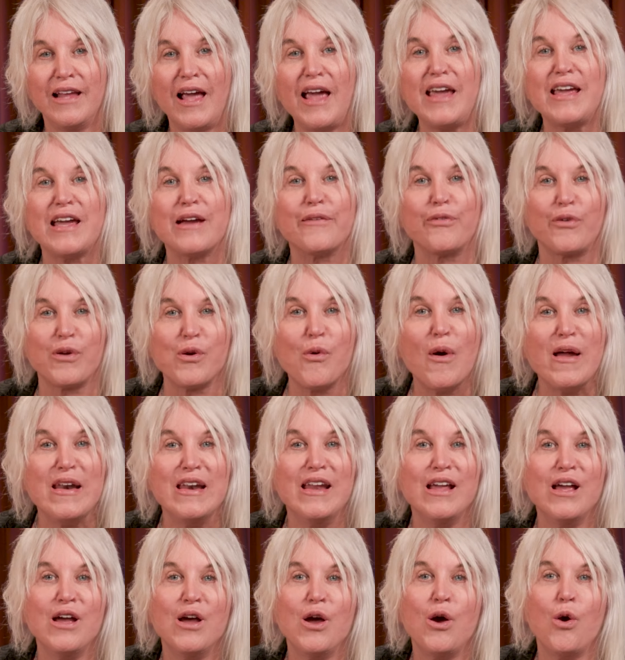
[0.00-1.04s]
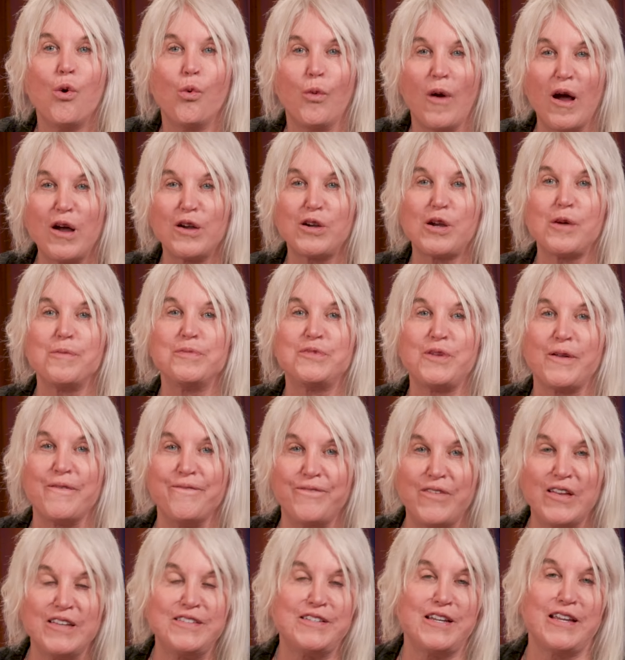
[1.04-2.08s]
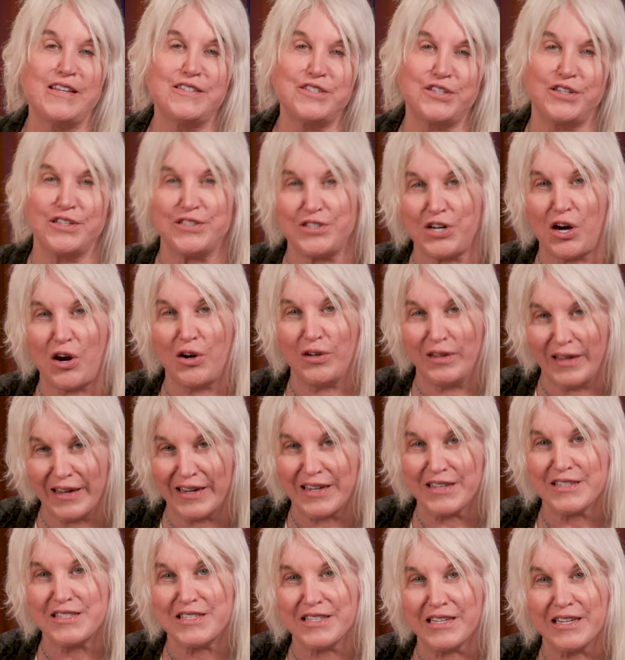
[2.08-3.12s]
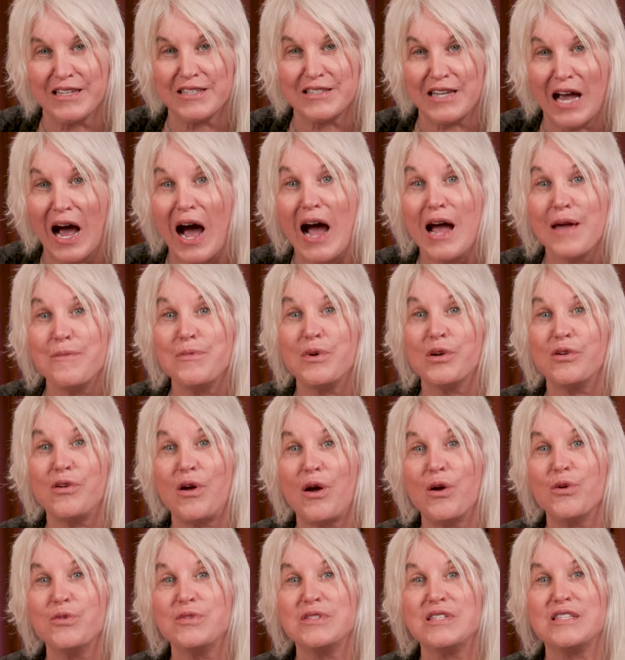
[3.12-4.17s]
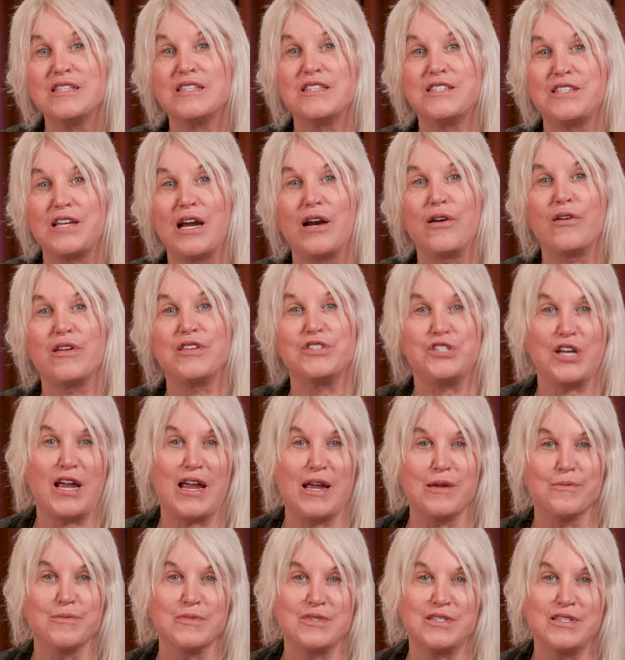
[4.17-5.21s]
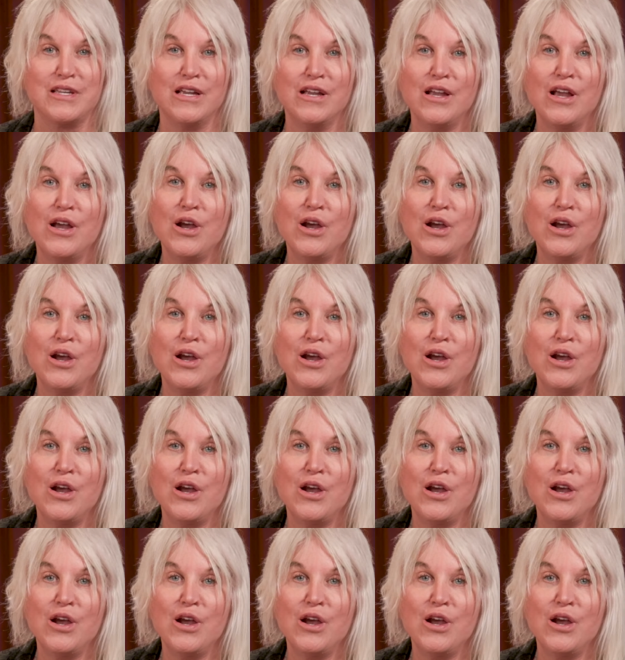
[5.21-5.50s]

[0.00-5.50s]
Hey everyone, welcome to Vintage Guitar Legacies. I'm your host, Sarah James.